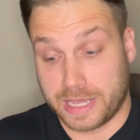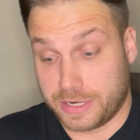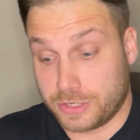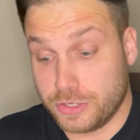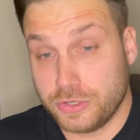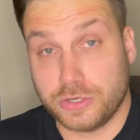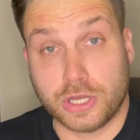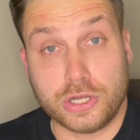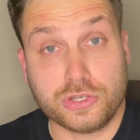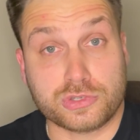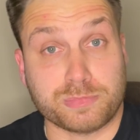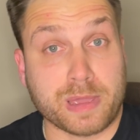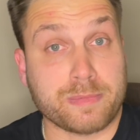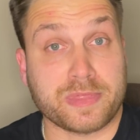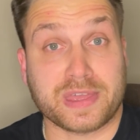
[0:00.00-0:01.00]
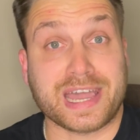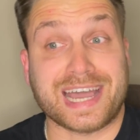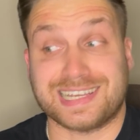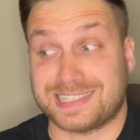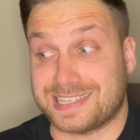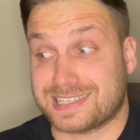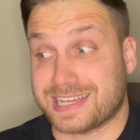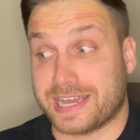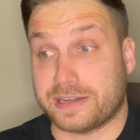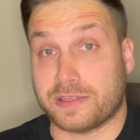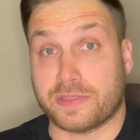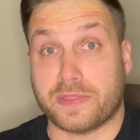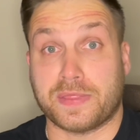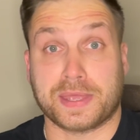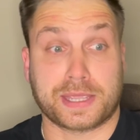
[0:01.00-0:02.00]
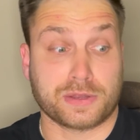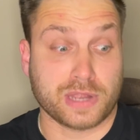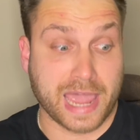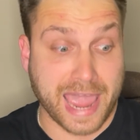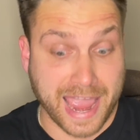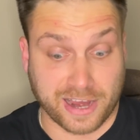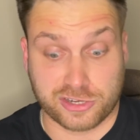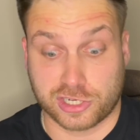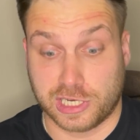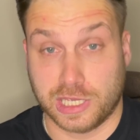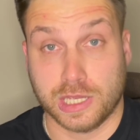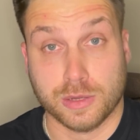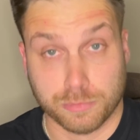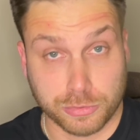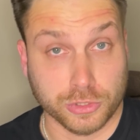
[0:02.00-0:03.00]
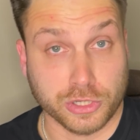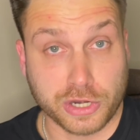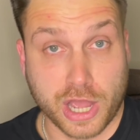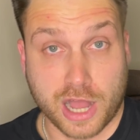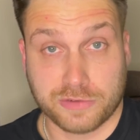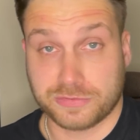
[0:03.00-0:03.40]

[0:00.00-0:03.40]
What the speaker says: who knows, maybe the guys decided that they could actually pull it off.